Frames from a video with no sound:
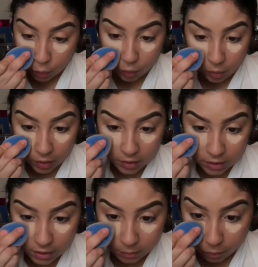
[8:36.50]
we want a
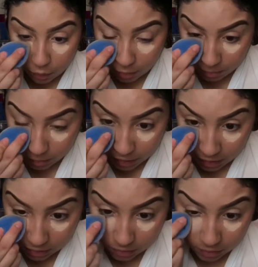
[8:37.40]
simple beat,
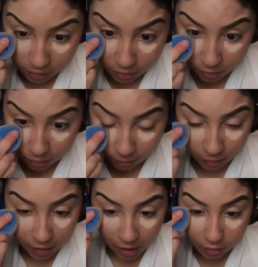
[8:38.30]
you know what I
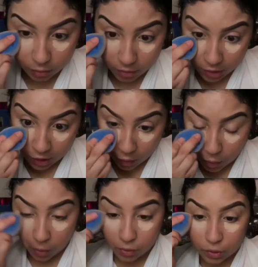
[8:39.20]
mean? I don't want to
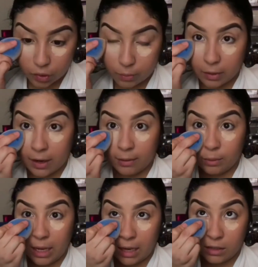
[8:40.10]
go super
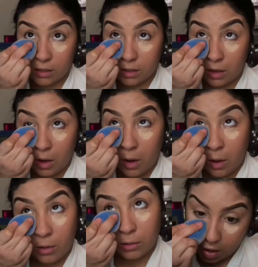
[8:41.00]
heavy-handed
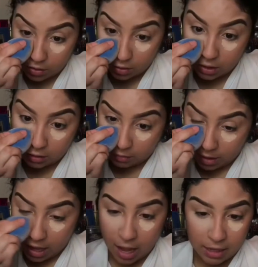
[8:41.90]
underneath
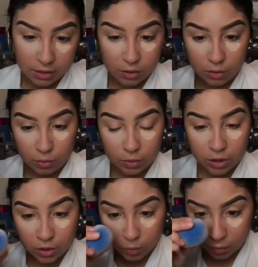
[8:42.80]
my eyes, you know? We
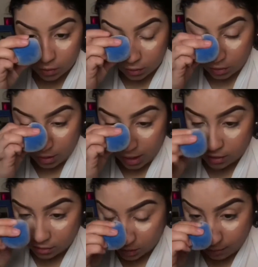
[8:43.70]
just want to look
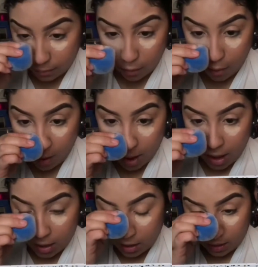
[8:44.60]
kind of simple,
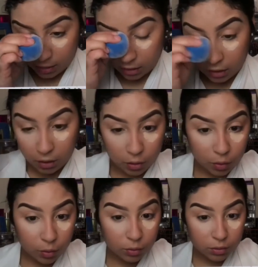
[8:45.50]
kind of
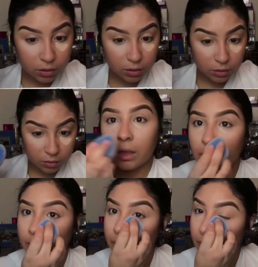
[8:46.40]
cute. Okay.